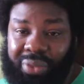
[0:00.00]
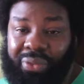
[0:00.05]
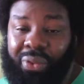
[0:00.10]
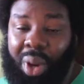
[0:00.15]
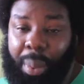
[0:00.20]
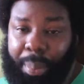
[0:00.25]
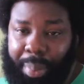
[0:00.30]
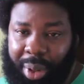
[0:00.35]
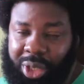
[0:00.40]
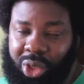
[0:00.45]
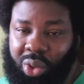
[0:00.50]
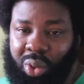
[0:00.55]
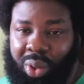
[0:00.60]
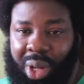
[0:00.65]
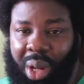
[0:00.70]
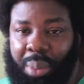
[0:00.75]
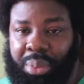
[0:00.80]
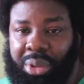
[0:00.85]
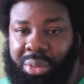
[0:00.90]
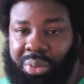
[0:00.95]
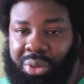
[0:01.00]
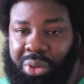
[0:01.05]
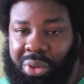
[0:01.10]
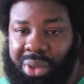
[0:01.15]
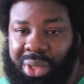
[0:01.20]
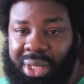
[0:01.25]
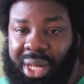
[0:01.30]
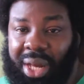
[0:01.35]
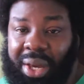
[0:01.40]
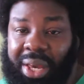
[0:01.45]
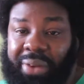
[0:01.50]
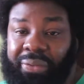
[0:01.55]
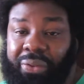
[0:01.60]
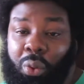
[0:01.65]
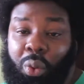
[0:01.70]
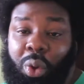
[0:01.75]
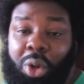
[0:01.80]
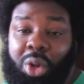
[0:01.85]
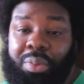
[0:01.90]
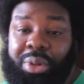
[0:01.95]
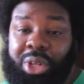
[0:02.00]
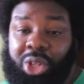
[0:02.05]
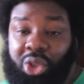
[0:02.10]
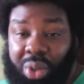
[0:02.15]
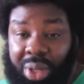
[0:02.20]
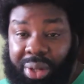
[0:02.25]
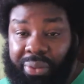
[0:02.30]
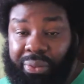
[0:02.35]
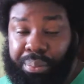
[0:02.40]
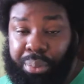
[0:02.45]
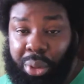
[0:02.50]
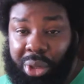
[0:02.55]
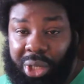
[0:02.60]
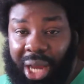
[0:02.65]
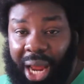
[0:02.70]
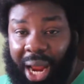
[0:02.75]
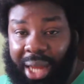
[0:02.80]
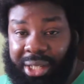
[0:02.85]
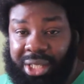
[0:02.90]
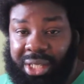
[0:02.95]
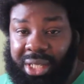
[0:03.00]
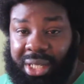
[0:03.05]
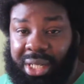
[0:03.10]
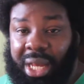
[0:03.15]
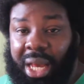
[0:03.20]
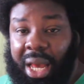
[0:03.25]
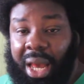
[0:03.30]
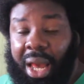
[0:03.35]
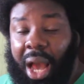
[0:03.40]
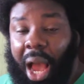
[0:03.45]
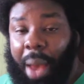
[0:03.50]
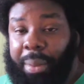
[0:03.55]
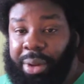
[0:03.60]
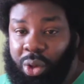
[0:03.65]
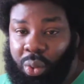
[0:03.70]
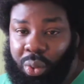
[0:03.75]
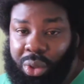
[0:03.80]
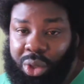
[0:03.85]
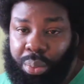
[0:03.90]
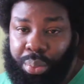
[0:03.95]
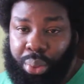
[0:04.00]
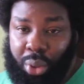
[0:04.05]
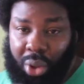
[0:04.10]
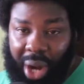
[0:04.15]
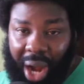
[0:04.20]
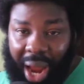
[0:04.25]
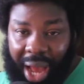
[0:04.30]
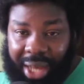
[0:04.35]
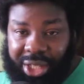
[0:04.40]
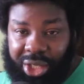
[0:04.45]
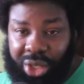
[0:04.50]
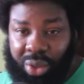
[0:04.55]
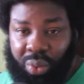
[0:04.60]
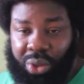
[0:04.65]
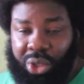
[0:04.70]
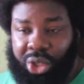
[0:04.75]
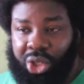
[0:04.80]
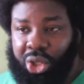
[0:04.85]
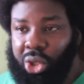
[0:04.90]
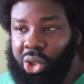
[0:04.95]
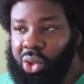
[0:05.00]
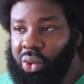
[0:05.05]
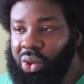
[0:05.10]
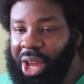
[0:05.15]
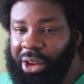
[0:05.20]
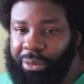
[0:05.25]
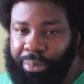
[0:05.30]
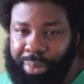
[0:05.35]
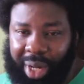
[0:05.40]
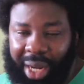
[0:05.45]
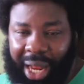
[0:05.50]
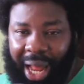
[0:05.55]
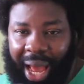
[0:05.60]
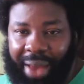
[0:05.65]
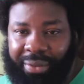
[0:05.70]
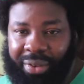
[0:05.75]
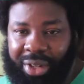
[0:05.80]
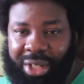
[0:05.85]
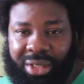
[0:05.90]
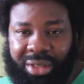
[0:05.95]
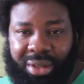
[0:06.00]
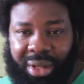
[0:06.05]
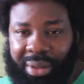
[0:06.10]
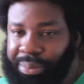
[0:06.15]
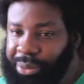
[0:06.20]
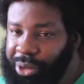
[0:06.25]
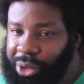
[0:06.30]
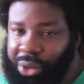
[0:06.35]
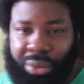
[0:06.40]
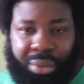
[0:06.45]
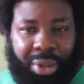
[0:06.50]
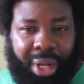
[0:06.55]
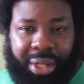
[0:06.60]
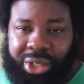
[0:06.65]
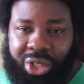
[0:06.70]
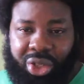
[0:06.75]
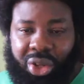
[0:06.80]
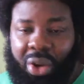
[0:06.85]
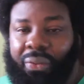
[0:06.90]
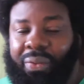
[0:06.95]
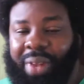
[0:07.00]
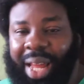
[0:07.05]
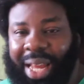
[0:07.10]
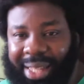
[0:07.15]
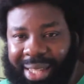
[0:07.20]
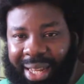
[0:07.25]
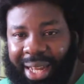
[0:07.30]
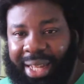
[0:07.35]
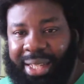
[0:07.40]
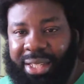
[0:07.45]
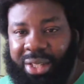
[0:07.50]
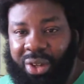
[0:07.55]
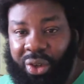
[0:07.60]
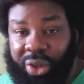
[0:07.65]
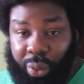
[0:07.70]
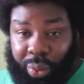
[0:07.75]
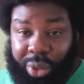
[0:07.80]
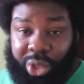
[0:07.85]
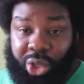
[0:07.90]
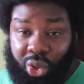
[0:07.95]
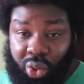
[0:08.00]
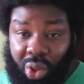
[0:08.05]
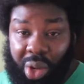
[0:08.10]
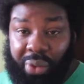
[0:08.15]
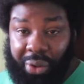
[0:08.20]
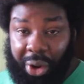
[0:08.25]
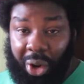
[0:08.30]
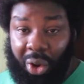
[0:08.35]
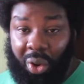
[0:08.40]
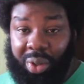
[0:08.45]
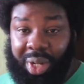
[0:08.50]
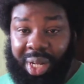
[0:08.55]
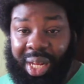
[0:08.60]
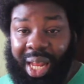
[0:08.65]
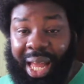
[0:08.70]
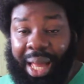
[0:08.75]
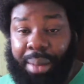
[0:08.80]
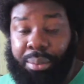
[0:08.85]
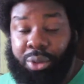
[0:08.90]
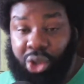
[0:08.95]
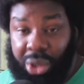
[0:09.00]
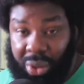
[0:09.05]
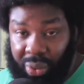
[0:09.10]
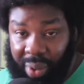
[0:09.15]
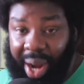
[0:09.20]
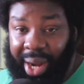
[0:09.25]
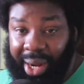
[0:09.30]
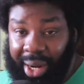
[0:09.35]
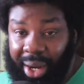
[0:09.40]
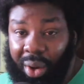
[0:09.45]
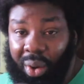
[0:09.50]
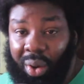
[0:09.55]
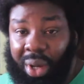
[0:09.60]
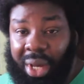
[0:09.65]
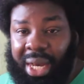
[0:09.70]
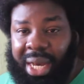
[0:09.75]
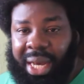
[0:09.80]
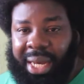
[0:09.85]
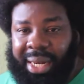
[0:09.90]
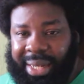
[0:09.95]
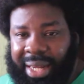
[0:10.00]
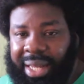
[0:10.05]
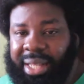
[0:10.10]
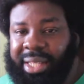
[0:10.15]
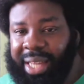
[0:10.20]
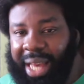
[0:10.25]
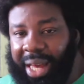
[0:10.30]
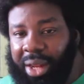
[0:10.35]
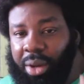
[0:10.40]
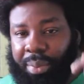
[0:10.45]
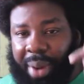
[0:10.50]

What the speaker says: for a particular purpose. Now, if you want to be doing broadcasting, I mean, you want to broadcast, you want to do FB Live and stuff like that, or you want to do a recording like I'm doing right now, this kind of